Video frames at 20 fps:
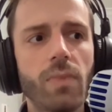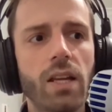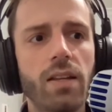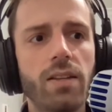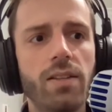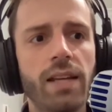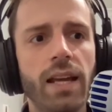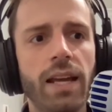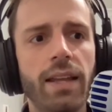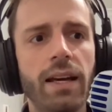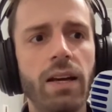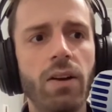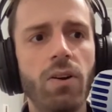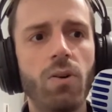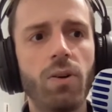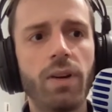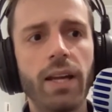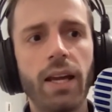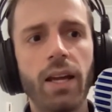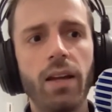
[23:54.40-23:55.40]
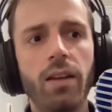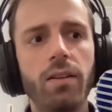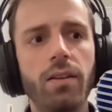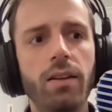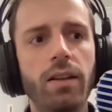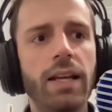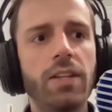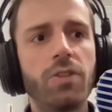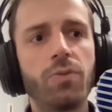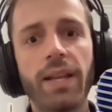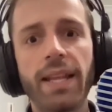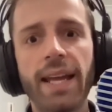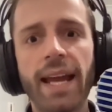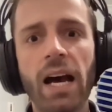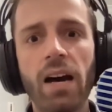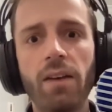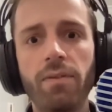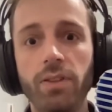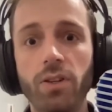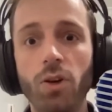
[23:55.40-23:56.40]
say that, okay, and that's why they
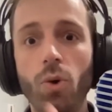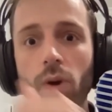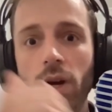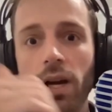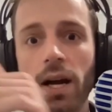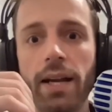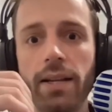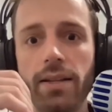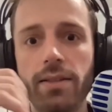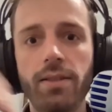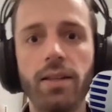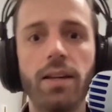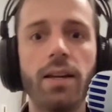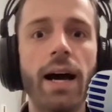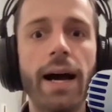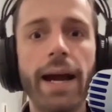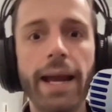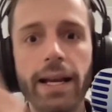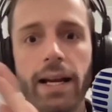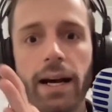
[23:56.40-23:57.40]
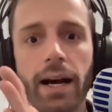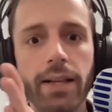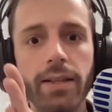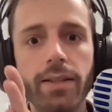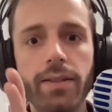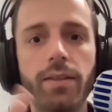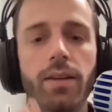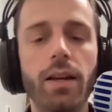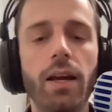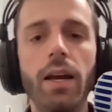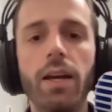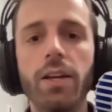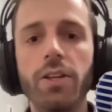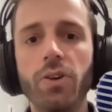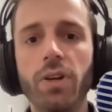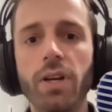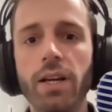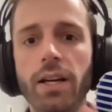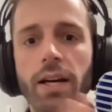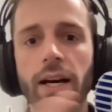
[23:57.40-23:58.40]
have low cuts and high cuts. You
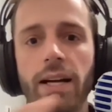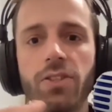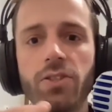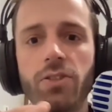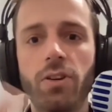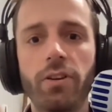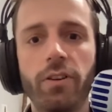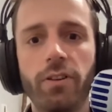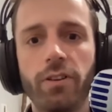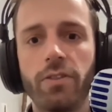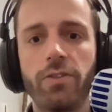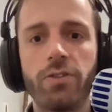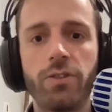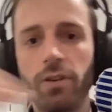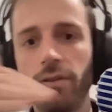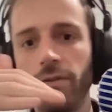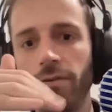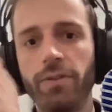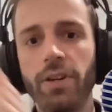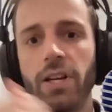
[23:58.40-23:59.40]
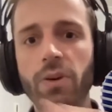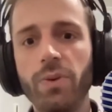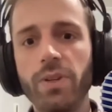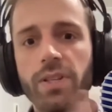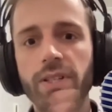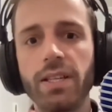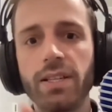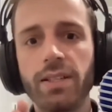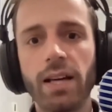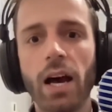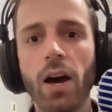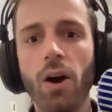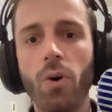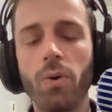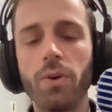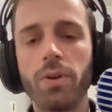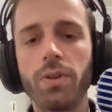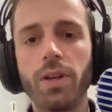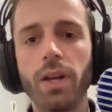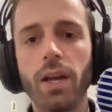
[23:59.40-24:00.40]
can cut certain frequencies
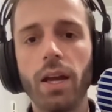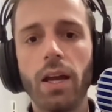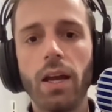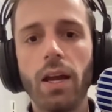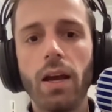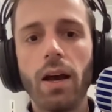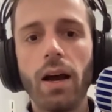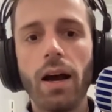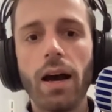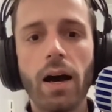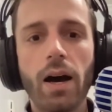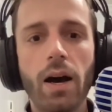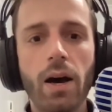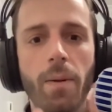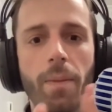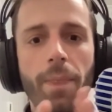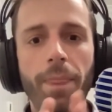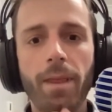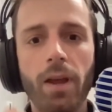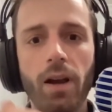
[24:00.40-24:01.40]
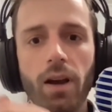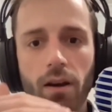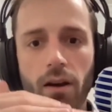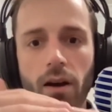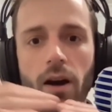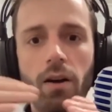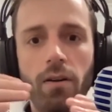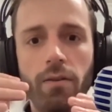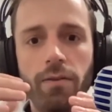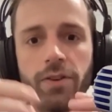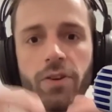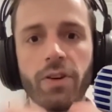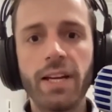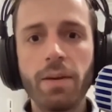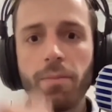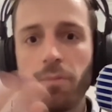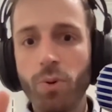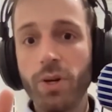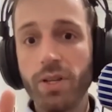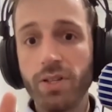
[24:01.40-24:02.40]
out of your
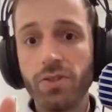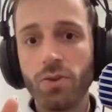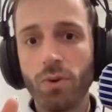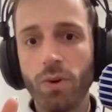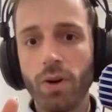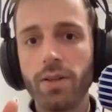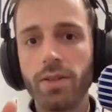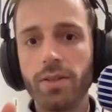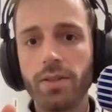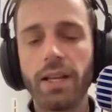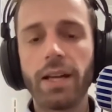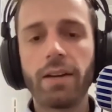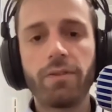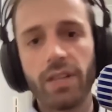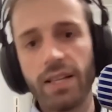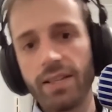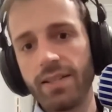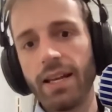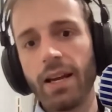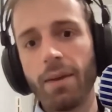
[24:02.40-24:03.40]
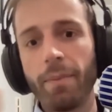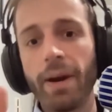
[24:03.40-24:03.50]
input source. Like, let's say a